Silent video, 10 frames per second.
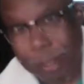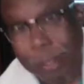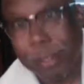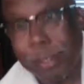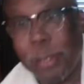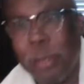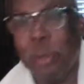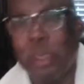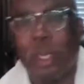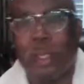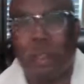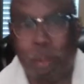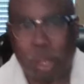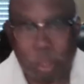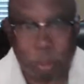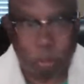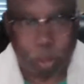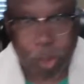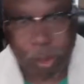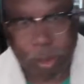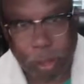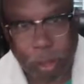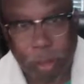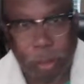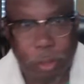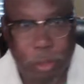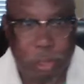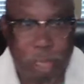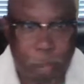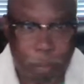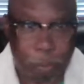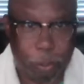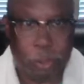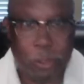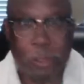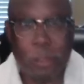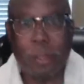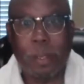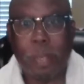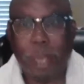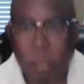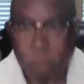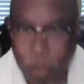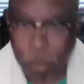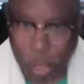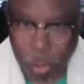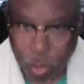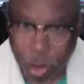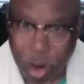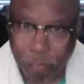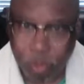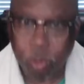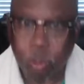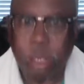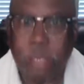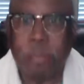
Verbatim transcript: the New Testament is uh, the, the disciples and who they traveled with.